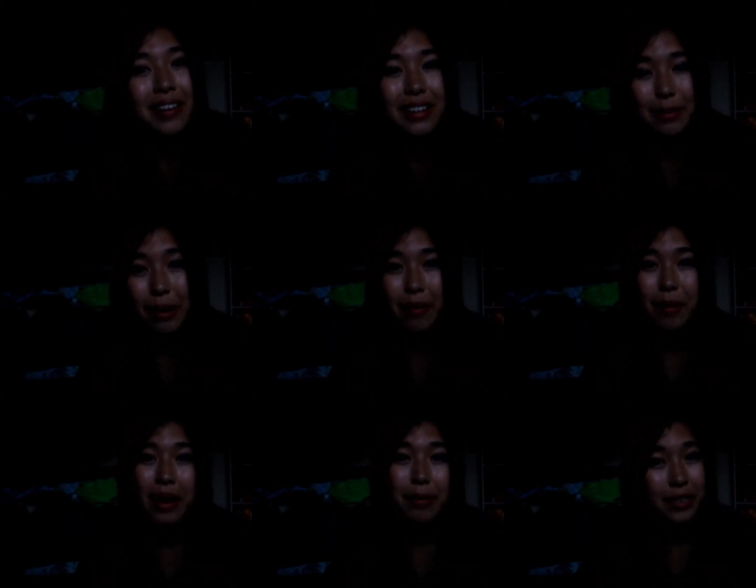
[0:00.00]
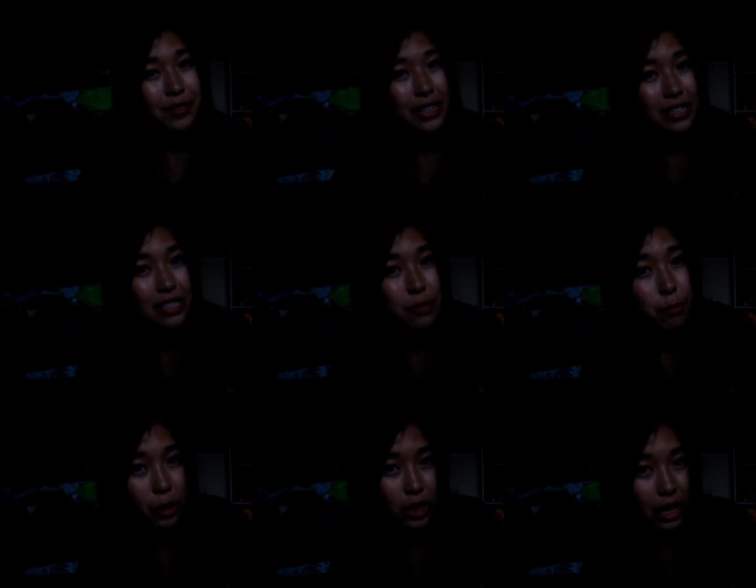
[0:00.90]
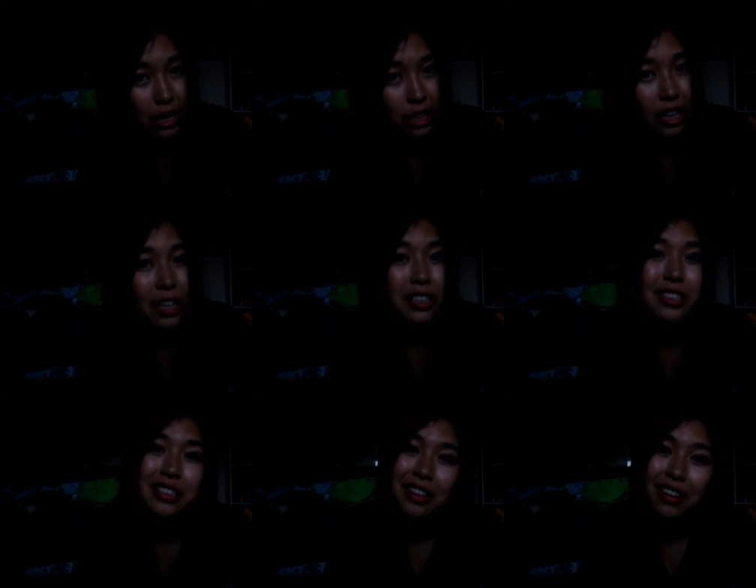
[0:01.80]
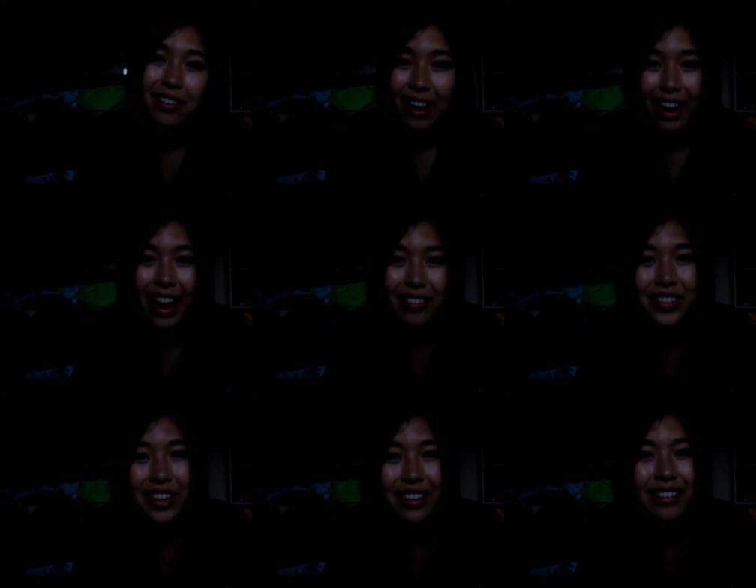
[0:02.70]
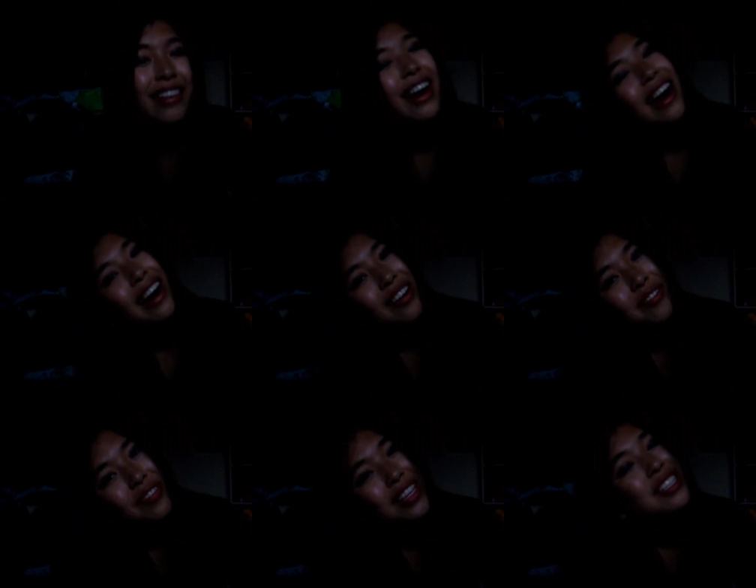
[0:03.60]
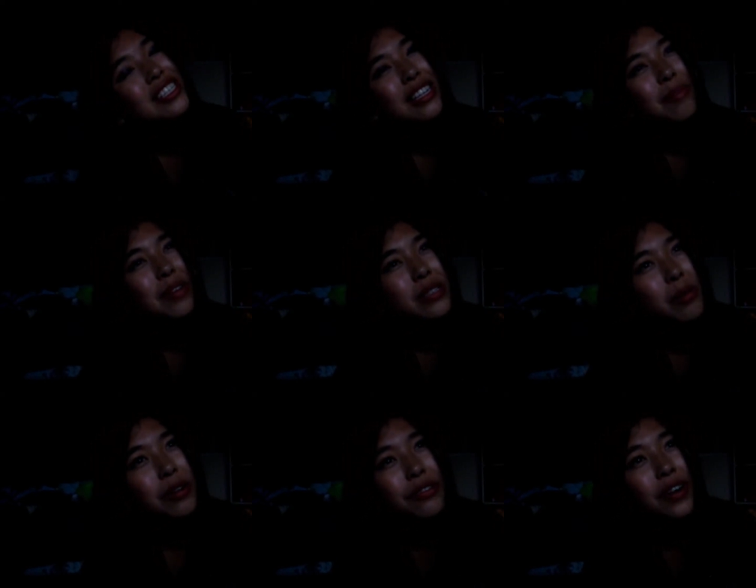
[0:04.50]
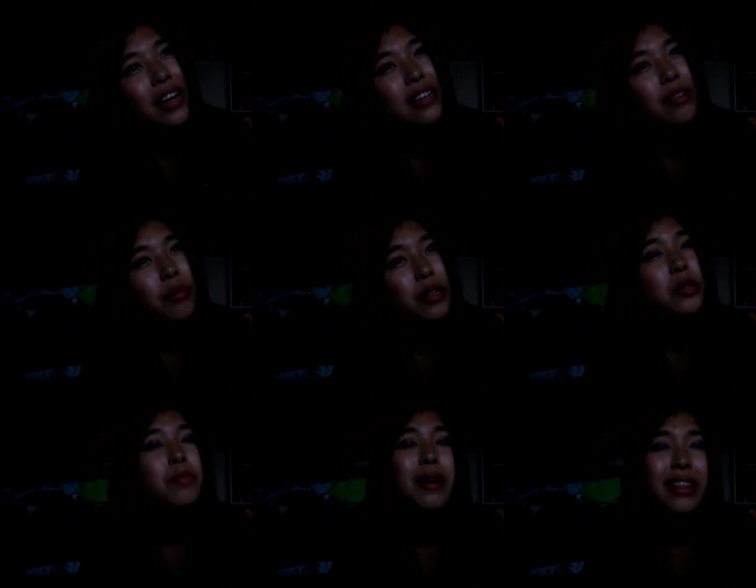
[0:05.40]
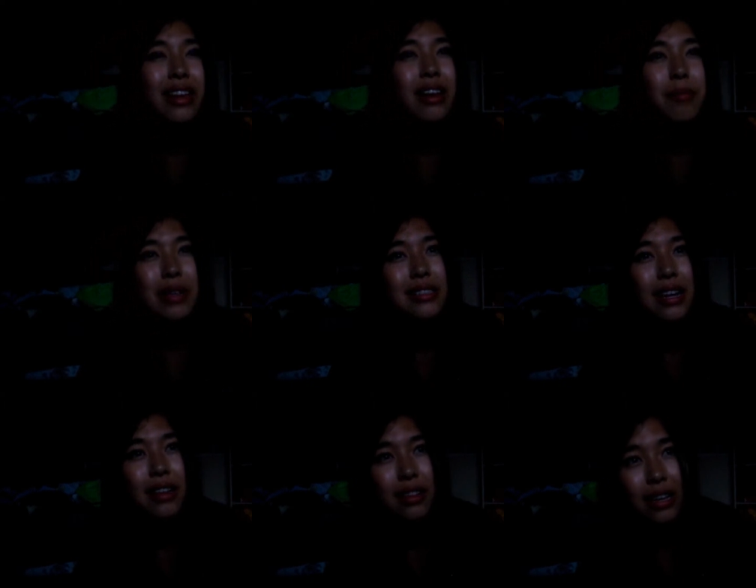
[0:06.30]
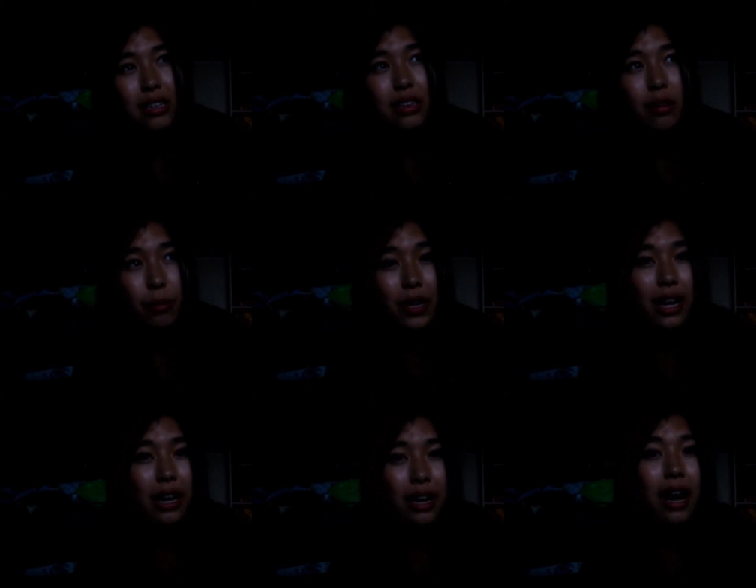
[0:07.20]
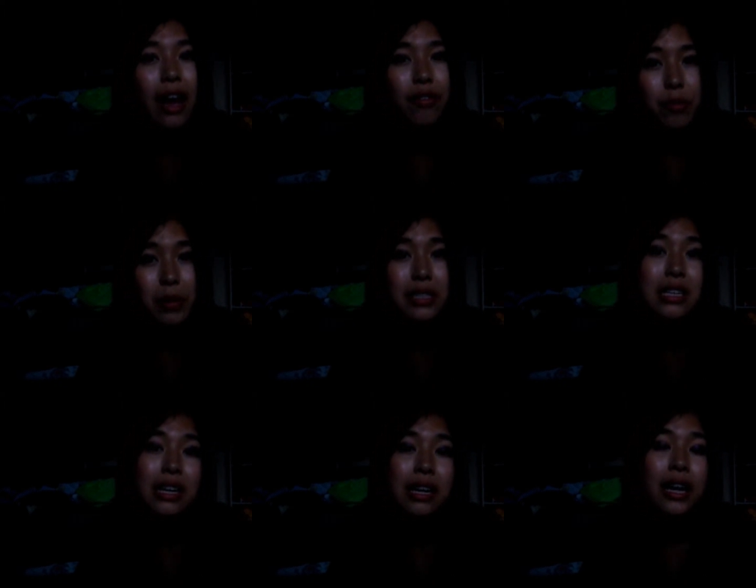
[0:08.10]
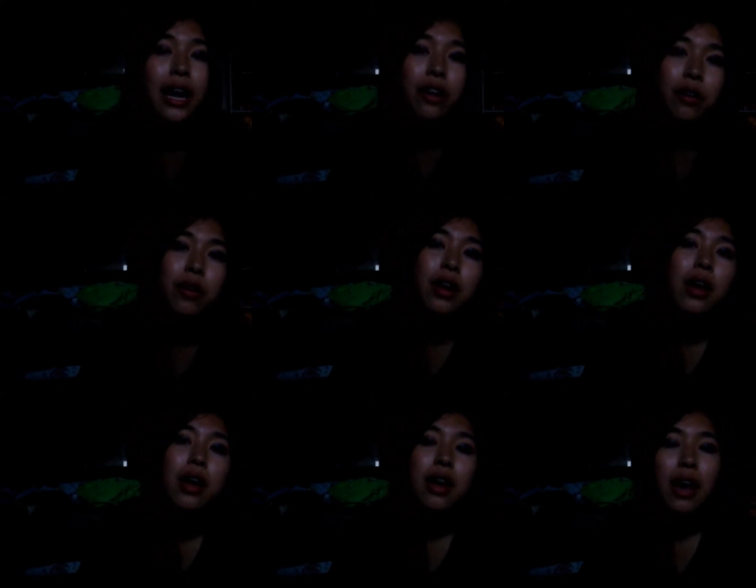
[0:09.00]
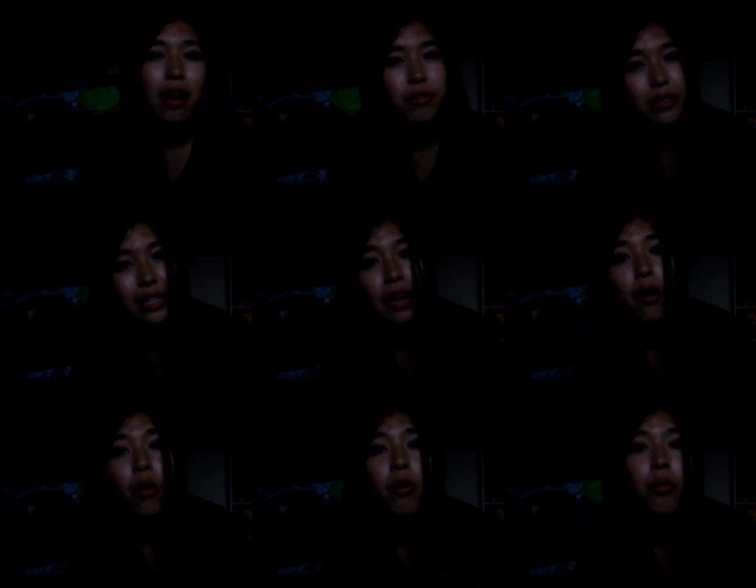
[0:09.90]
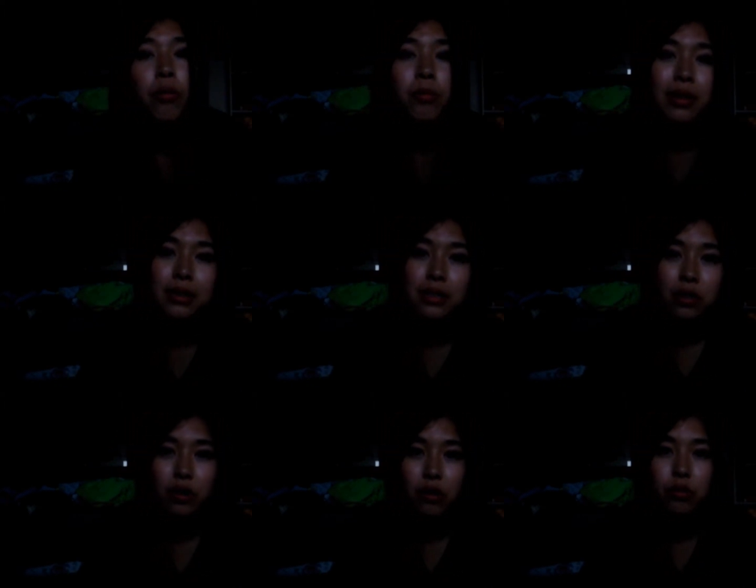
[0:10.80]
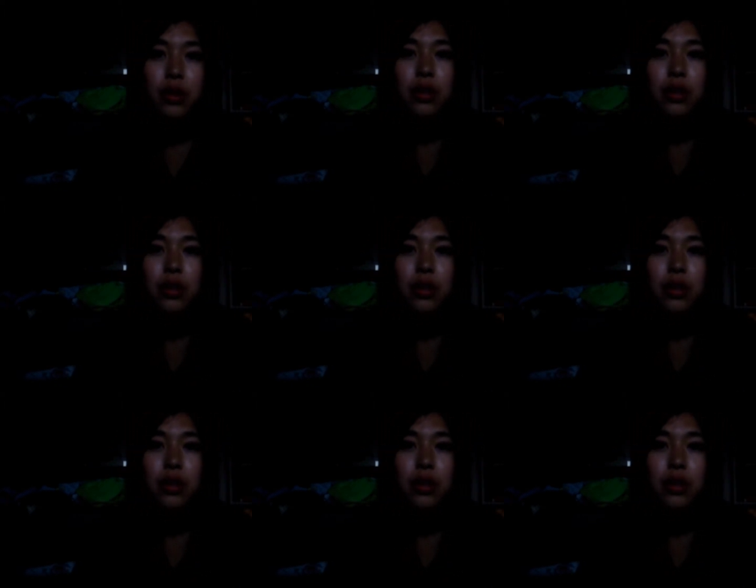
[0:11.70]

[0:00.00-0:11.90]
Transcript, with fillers: is one of my best friend's birthday so I have to go um, it's just gonna be so much fun which but then it means that like the weekend I have to be studying and I go I have to stay at home and you know